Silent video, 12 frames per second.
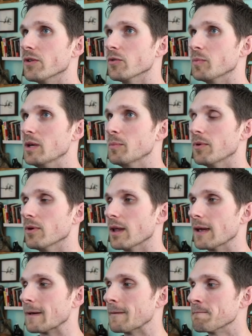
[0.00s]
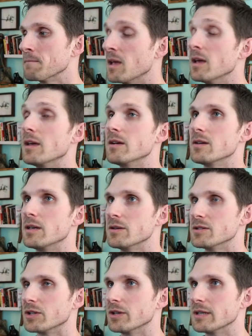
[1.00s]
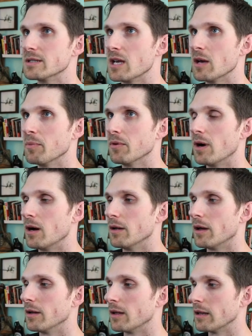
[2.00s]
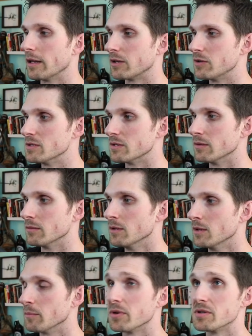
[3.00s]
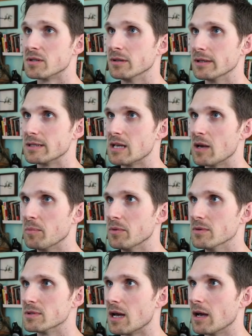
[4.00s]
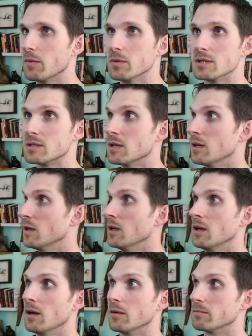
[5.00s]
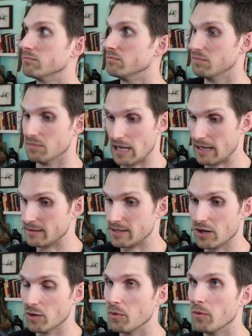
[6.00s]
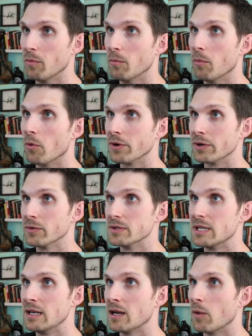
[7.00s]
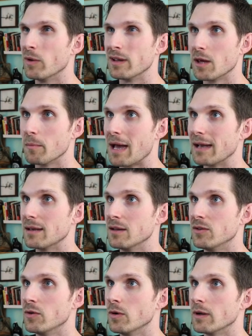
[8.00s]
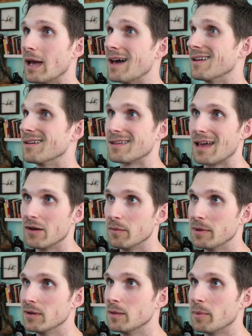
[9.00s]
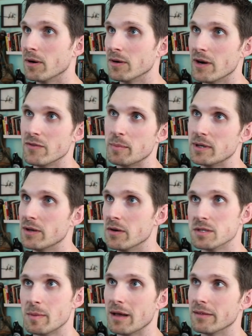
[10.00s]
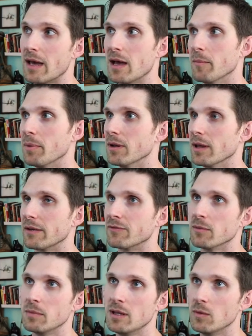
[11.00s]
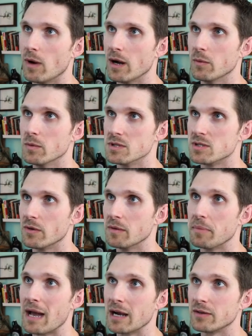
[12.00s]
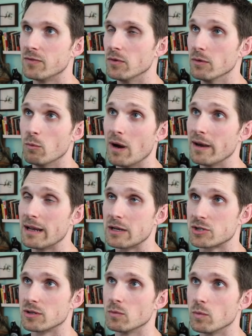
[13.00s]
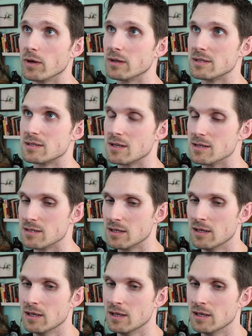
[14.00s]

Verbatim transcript: other people, like here, here's a good example. I'll, I'll, I like using personal examples. I was had a terrible morning routine. I want to get back into it. I had an accountability partner. Everybody knows about that. But like for me, why it was so impactful and why it actually worked is because